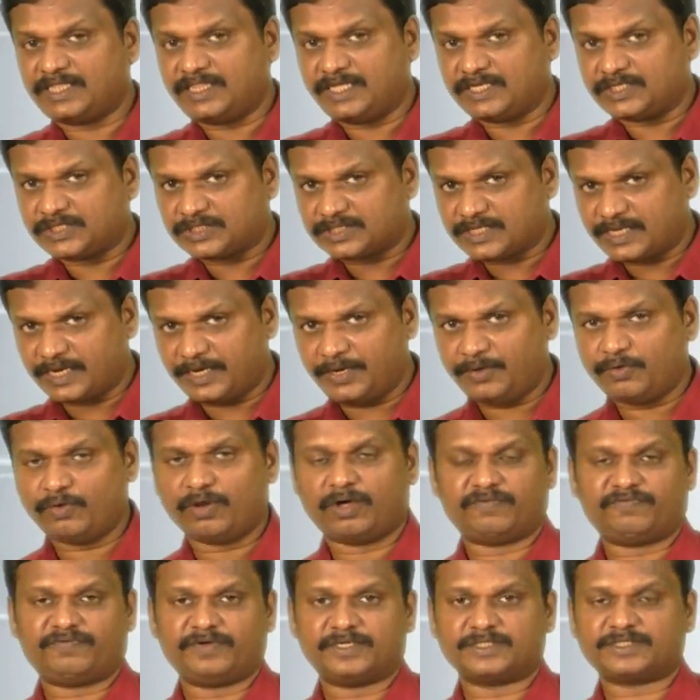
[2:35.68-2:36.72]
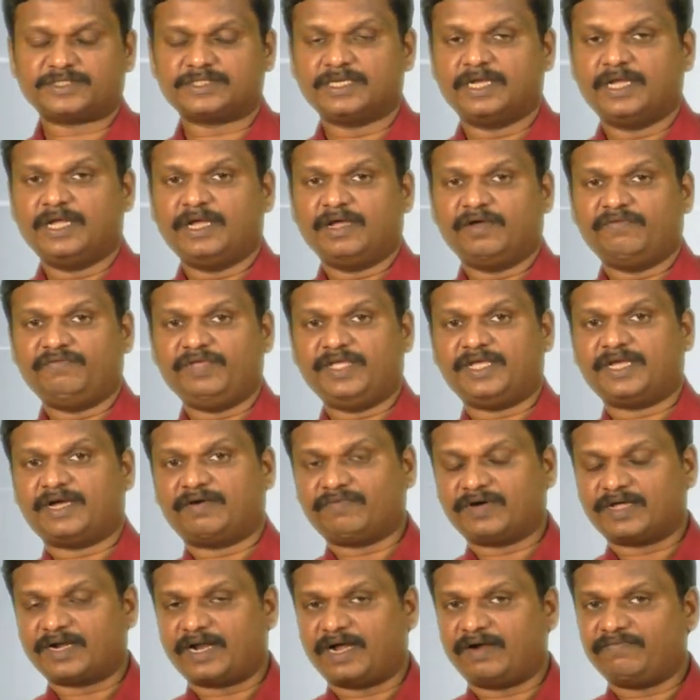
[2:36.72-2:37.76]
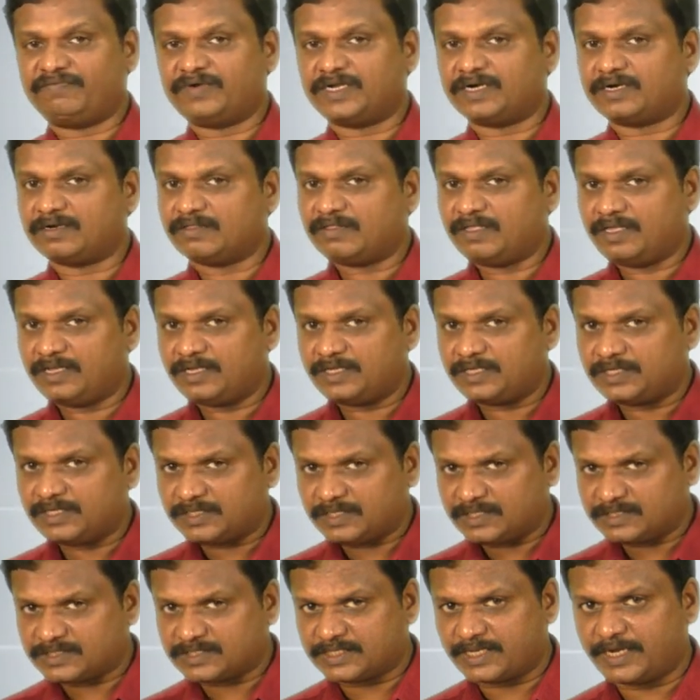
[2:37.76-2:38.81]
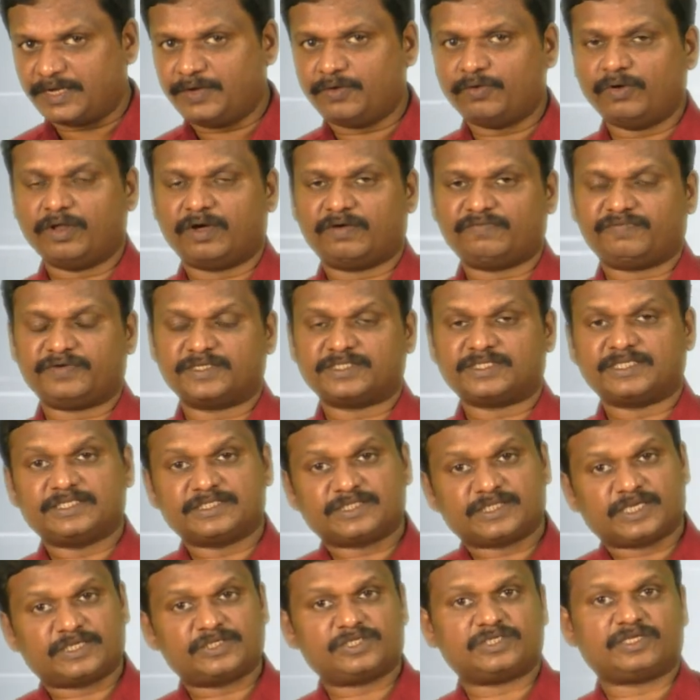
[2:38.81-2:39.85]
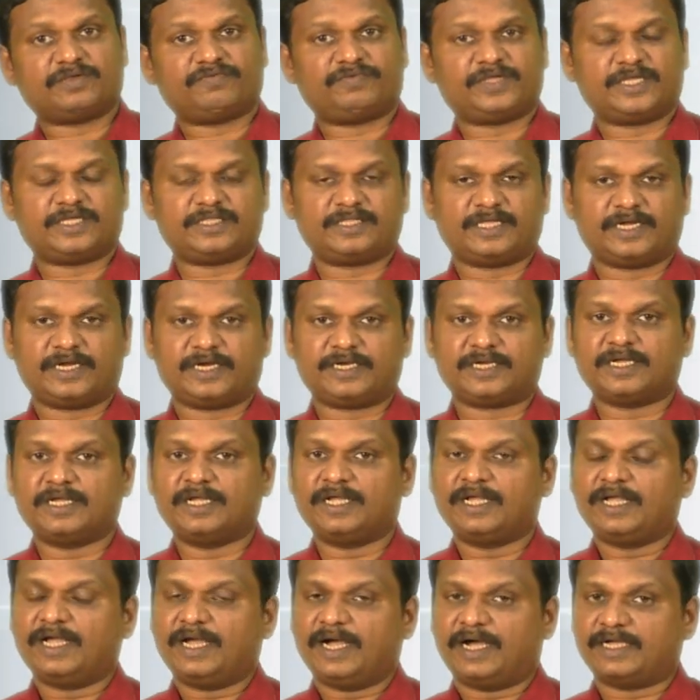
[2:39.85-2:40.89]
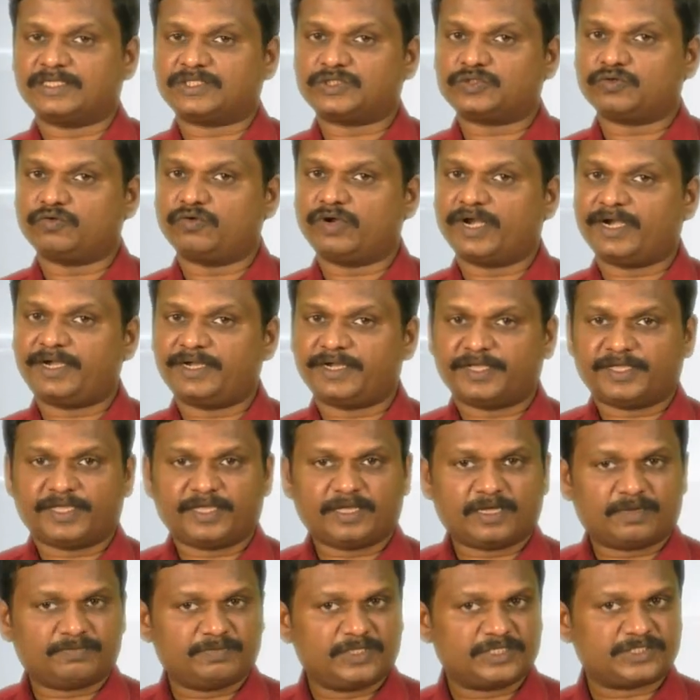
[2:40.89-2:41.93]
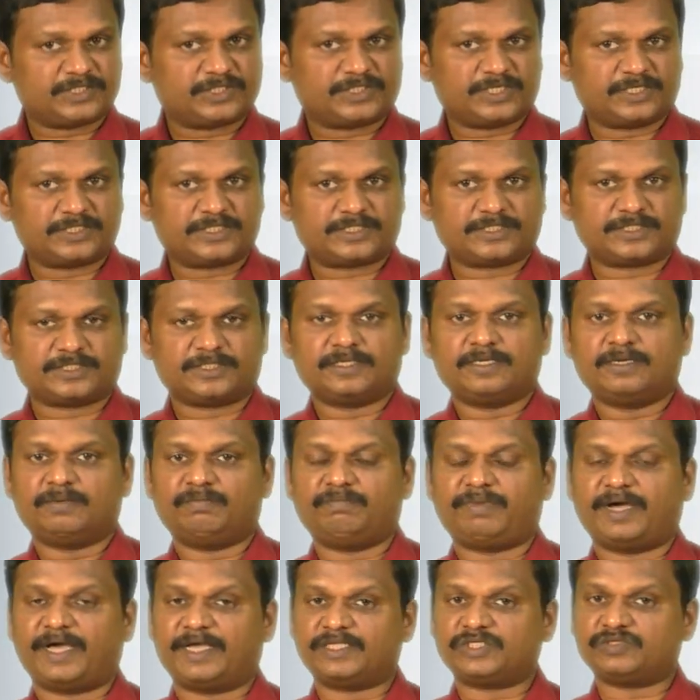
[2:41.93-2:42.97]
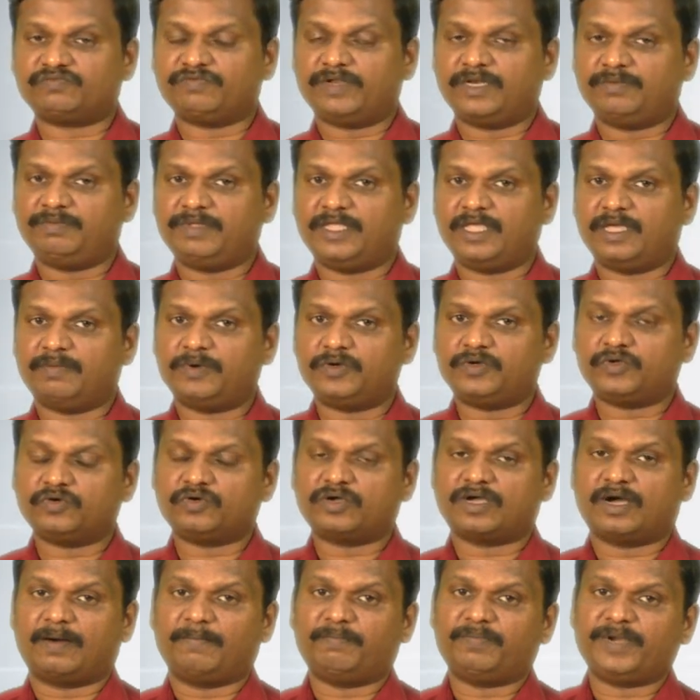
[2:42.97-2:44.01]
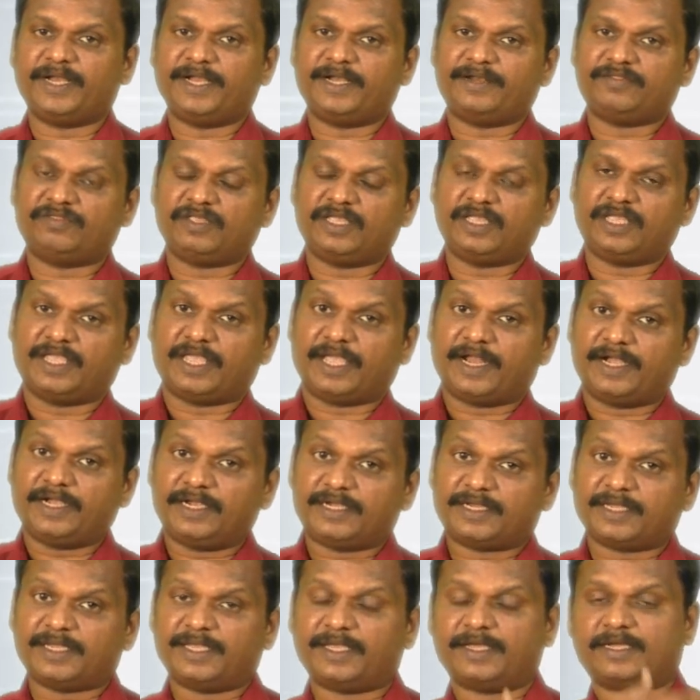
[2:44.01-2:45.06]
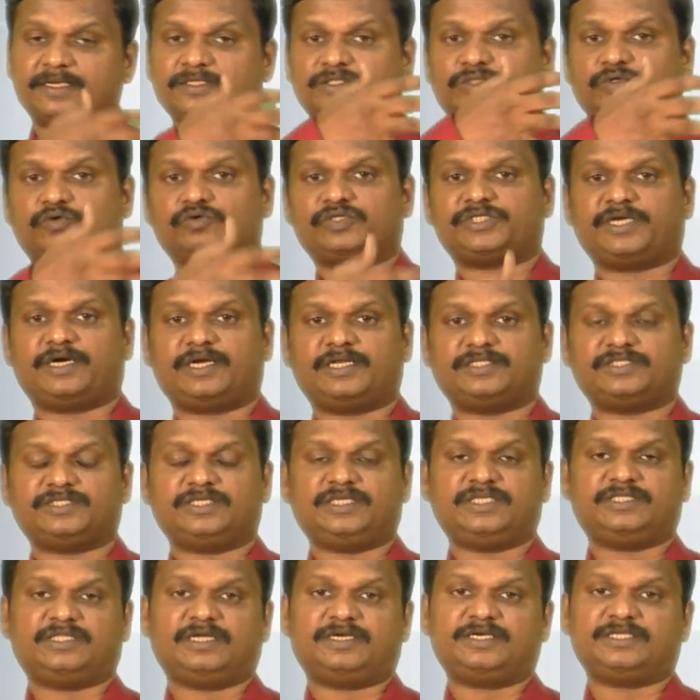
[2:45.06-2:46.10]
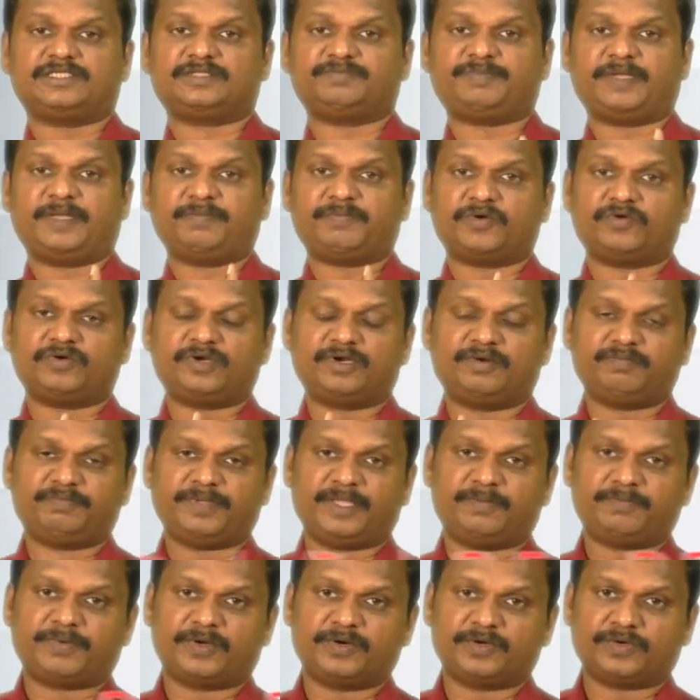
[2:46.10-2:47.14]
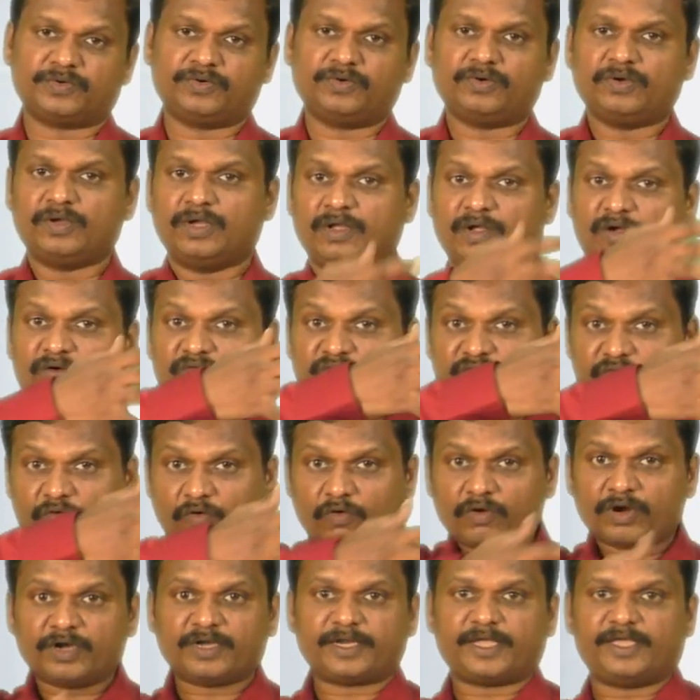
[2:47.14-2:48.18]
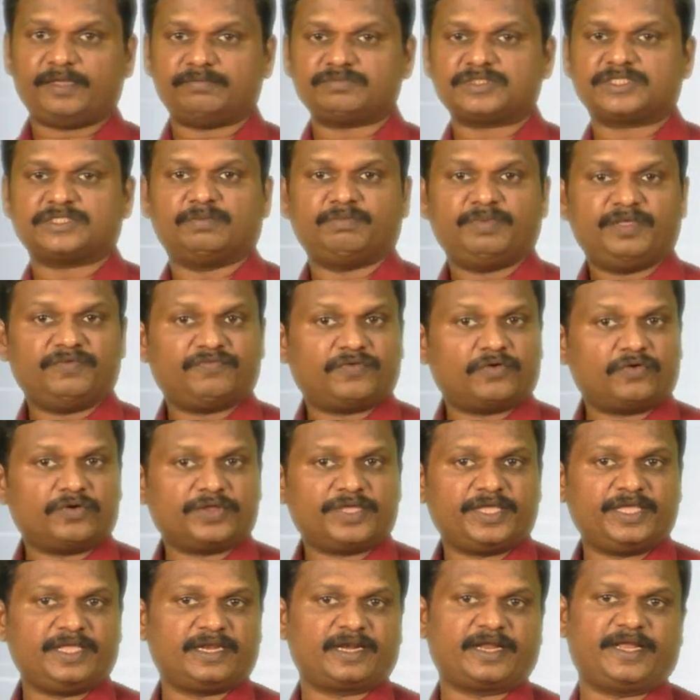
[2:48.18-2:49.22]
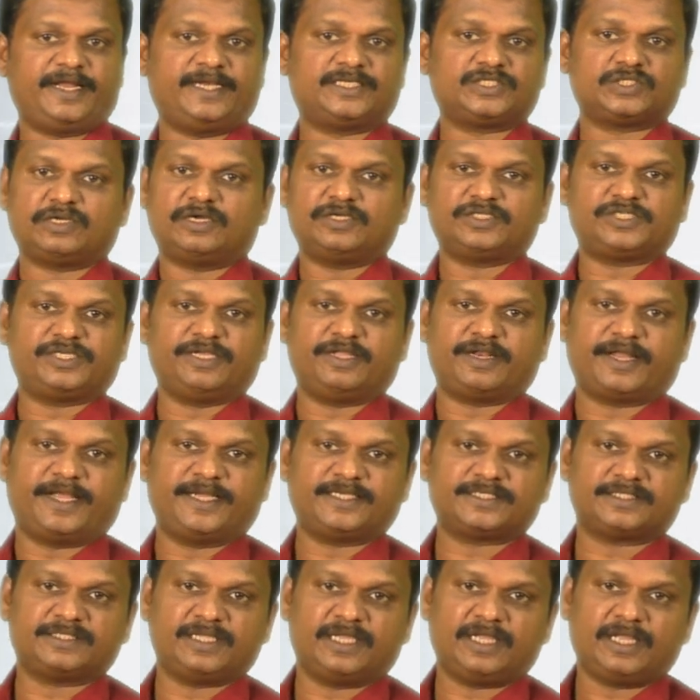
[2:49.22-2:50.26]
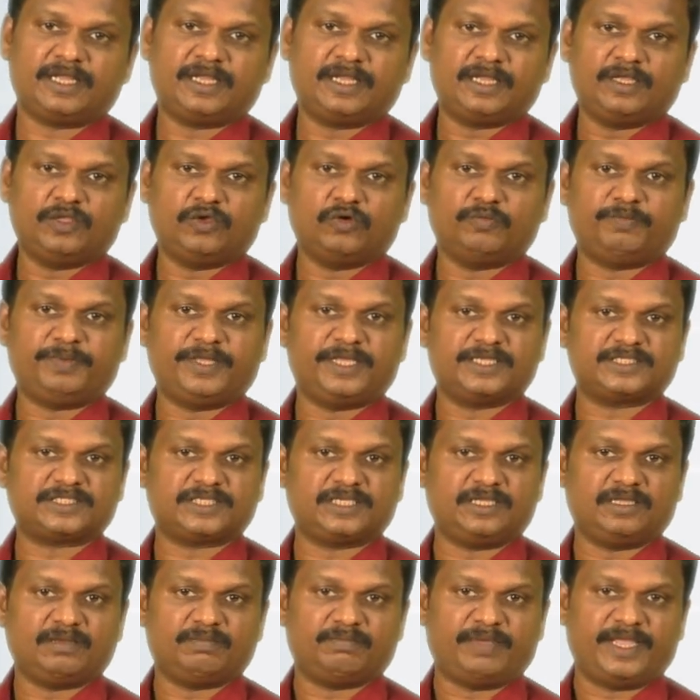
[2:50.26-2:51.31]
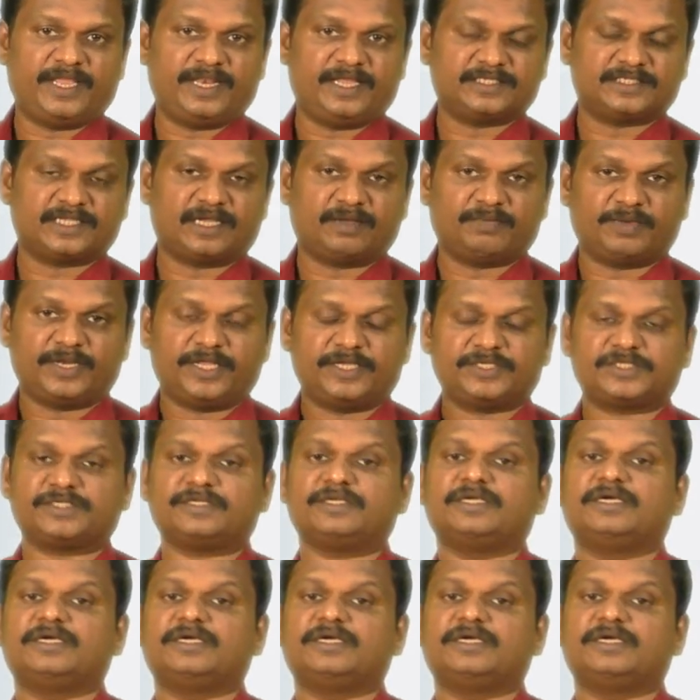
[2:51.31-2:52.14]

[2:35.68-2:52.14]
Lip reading: the schedule of us, we have crafted the schedule of us in such a way that a student taking up this test batch will be able to complete the entire sociology, that is paper 1 and paper 2, 4 times before she writes the UPSC main examination.